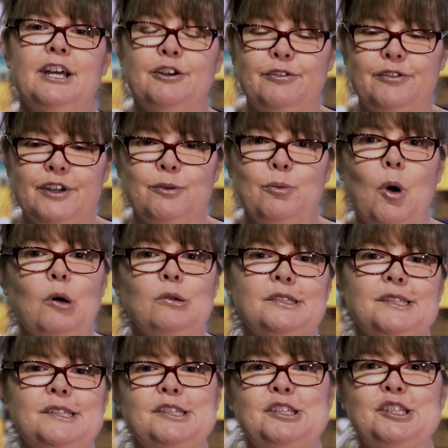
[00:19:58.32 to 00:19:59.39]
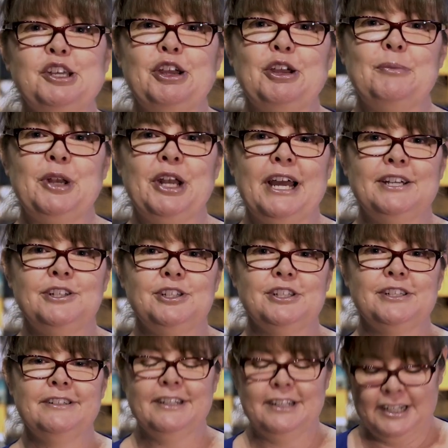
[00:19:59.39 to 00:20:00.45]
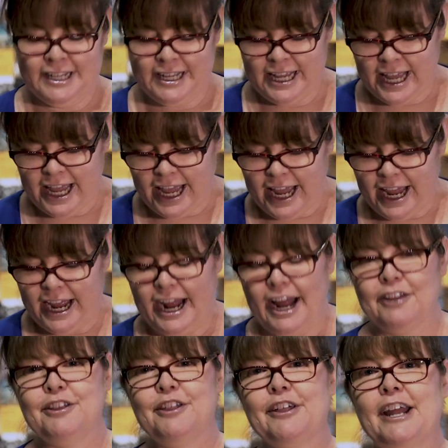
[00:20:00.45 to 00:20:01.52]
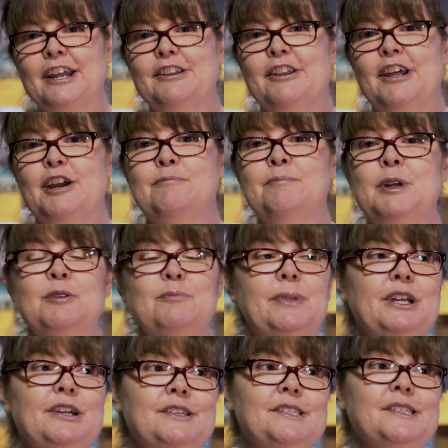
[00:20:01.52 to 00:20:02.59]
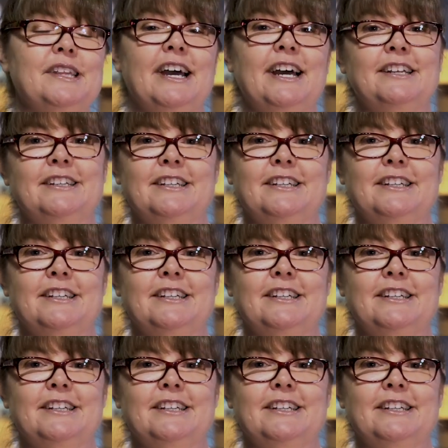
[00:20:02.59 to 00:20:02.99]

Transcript: for Walter's determination and thank them because that